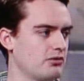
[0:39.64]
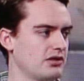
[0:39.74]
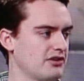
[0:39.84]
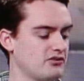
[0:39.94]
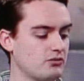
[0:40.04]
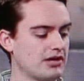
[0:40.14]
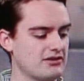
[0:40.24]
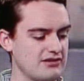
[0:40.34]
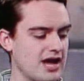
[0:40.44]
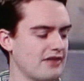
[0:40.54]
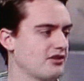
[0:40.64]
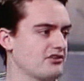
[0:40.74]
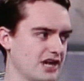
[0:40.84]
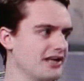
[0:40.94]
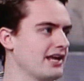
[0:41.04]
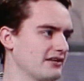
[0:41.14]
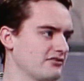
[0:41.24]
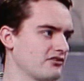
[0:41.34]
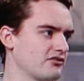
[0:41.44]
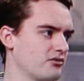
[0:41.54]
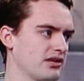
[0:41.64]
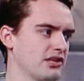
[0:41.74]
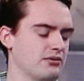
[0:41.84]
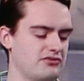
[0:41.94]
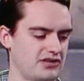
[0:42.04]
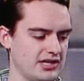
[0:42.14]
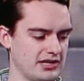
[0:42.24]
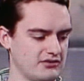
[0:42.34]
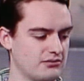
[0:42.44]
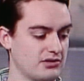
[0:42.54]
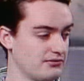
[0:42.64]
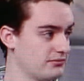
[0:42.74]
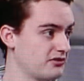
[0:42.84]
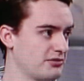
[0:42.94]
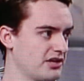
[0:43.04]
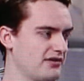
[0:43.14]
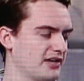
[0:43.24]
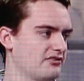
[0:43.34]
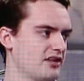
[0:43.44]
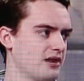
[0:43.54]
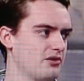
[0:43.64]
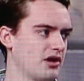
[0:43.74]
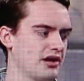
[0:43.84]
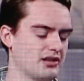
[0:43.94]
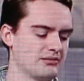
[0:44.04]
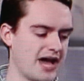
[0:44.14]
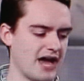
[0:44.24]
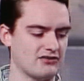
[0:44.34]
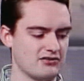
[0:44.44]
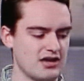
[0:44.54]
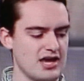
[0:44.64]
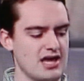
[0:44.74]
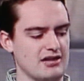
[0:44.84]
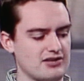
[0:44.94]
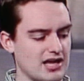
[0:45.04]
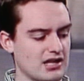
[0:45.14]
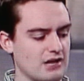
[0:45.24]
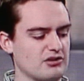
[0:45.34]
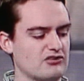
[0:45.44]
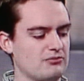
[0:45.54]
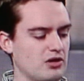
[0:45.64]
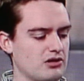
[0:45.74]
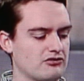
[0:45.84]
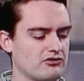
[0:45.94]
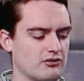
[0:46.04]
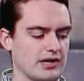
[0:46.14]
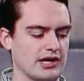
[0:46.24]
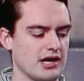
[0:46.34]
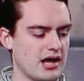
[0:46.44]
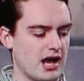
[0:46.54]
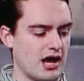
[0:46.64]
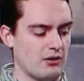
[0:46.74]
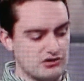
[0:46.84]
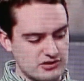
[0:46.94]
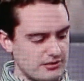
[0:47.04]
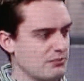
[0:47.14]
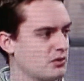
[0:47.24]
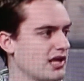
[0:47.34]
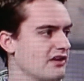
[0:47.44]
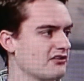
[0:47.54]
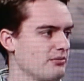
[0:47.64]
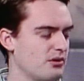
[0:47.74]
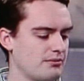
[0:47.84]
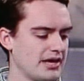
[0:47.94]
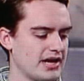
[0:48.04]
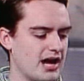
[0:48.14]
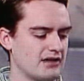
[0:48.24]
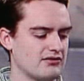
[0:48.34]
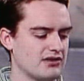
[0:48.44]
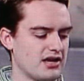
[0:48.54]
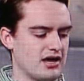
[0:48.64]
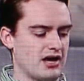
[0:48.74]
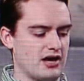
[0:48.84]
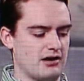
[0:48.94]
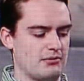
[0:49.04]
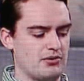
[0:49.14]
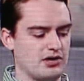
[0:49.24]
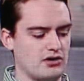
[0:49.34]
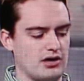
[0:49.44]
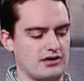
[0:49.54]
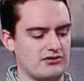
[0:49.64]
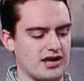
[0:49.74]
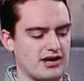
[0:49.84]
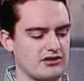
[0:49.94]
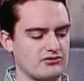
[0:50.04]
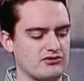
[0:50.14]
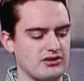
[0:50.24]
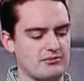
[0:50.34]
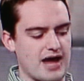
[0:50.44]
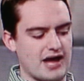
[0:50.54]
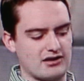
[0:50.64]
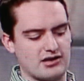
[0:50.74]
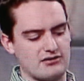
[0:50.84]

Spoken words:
So this one is not the gigantic screen that we've seen in some of the devices that I brought in the past. It's got a little bit smaller screen, which some people will like, some people may not. It's got an interesting back,